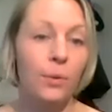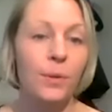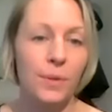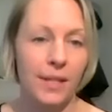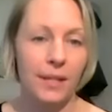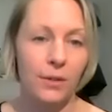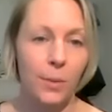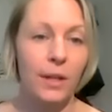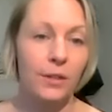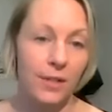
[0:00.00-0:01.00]
hone those skills
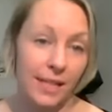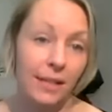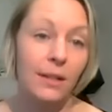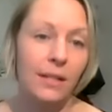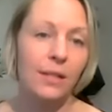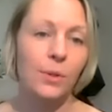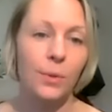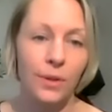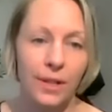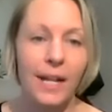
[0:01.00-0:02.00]
while you're still in
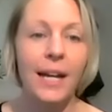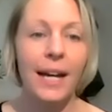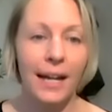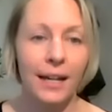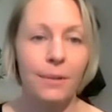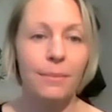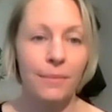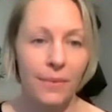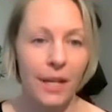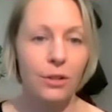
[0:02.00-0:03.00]
school,
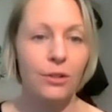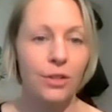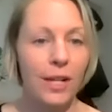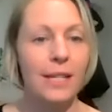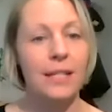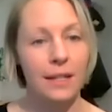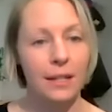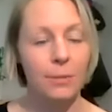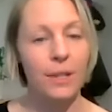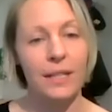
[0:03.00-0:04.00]
then you're just a
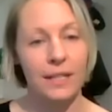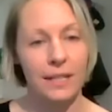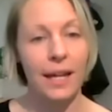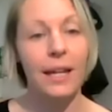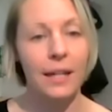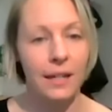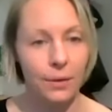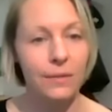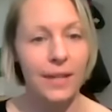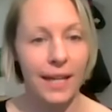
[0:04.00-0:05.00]
little bit ahead
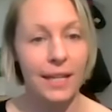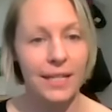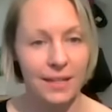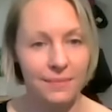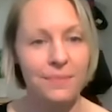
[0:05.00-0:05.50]
out of the gate.